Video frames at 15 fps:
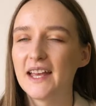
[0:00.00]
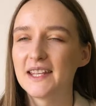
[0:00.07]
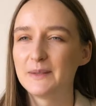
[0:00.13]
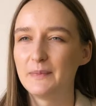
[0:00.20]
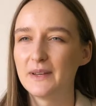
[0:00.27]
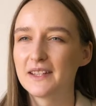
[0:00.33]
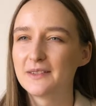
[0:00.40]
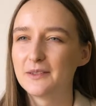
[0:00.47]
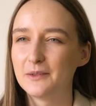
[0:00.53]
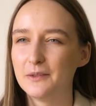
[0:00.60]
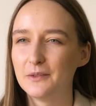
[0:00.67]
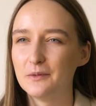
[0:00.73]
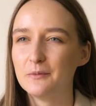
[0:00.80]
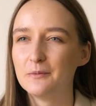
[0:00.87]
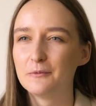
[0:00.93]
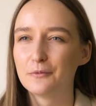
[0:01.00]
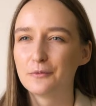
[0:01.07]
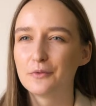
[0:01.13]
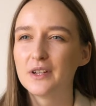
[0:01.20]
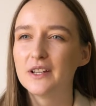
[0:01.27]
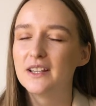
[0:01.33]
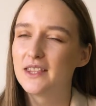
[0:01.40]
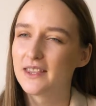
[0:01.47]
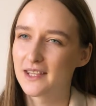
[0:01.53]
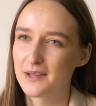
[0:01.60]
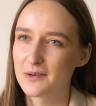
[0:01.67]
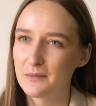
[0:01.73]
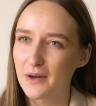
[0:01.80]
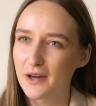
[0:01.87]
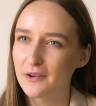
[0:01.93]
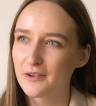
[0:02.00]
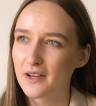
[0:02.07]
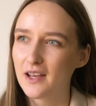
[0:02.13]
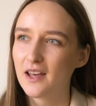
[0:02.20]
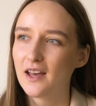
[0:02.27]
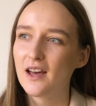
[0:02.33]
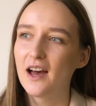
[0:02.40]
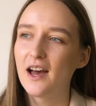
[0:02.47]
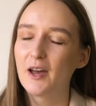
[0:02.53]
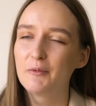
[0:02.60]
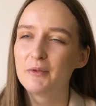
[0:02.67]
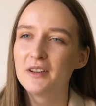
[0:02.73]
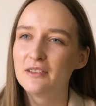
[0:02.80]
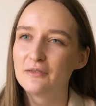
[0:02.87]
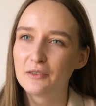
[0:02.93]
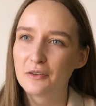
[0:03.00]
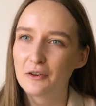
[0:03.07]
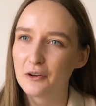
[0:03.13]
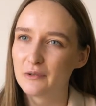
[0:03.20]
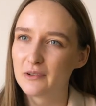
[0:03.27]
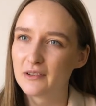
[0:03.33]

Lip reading: aspect to really think about. I would never go